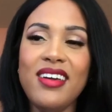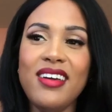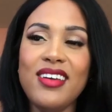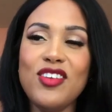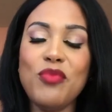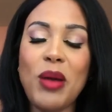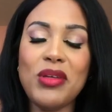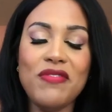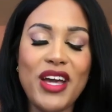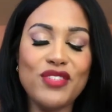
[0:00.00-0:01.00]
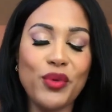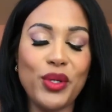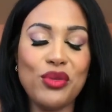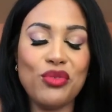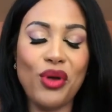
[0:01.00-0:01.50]
you've probably fast
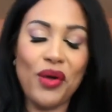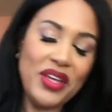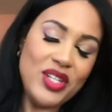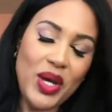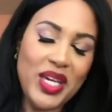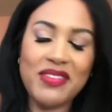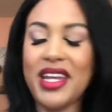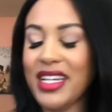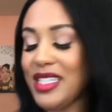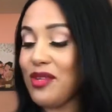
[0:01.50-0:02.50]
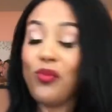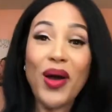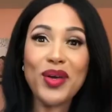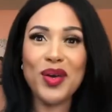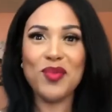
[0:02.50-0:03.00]
forwarded through all that talking that I did.
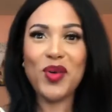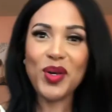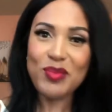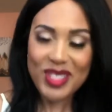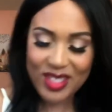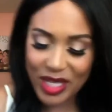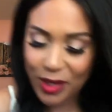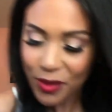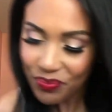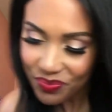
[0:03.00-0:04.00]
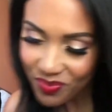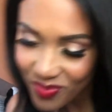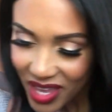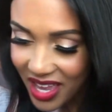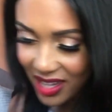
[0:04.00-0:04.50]
Welcome to the channel.
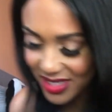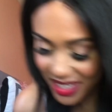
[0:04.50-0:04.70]
I'll say